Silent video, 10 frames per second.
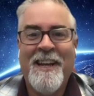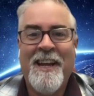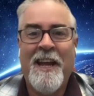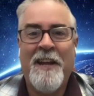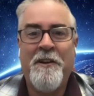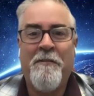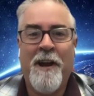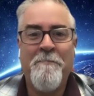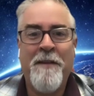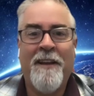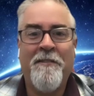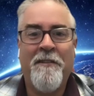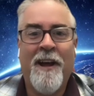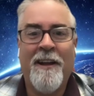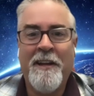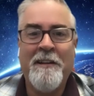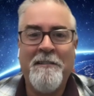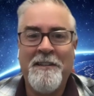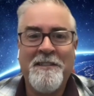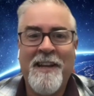And you know what I mean? They're not
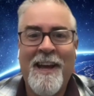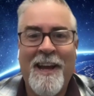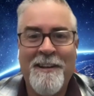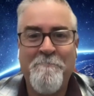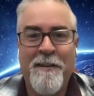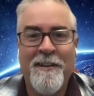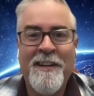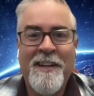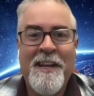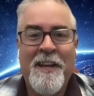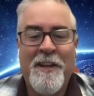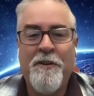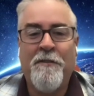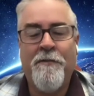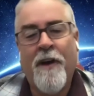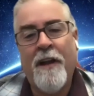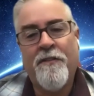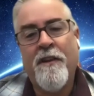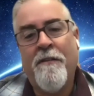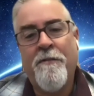neatly stacked, but you can find
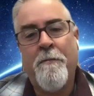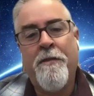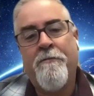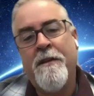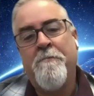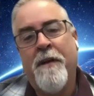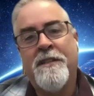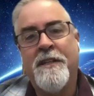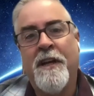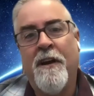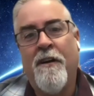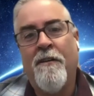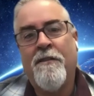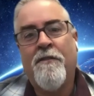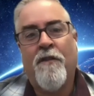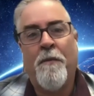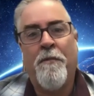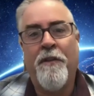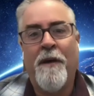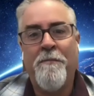stuff from 3 months ago
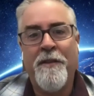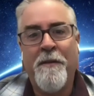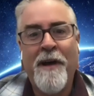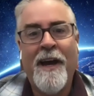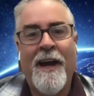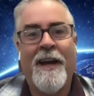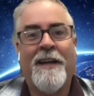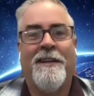crumbled up in the back.